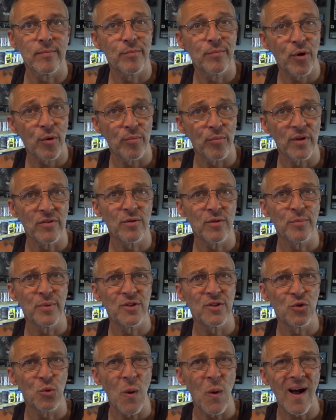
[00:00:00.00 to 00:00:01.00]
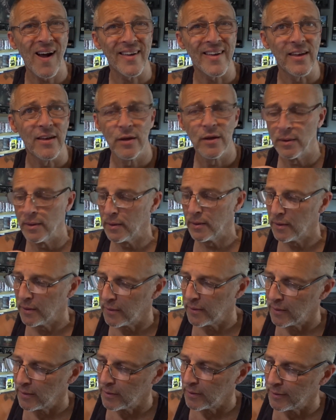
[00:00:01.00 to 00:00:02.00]
Problem is it'd be too high.
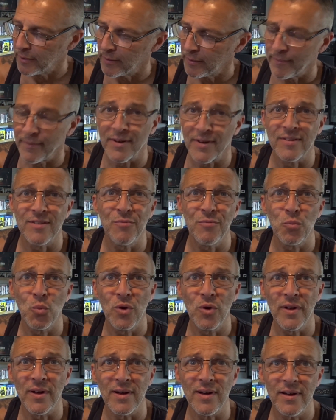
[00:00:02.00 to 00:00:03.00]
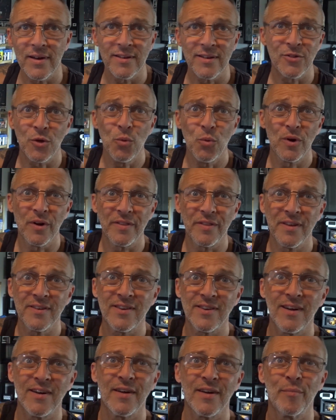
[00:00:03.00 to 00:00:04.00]
I didn't want it high. I don't want it this
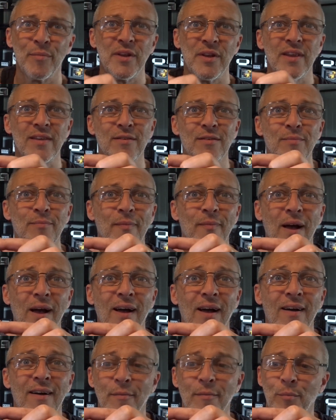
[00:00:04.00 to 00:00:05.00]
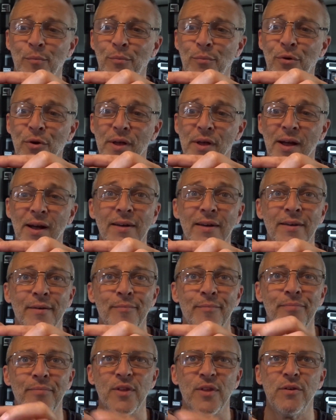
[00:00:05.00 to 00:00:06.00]
high. I mean, that's pretty high.
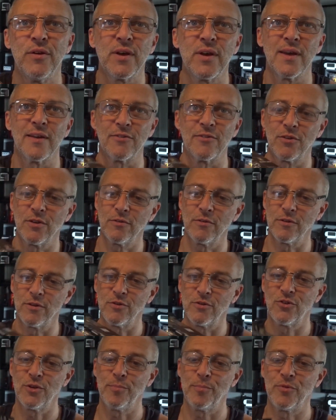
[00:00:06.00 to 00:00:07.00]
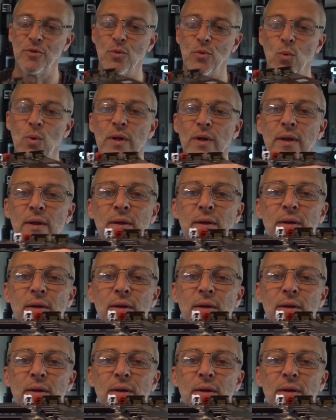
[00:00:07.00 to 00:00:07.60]
You can't see because the chip's in the way.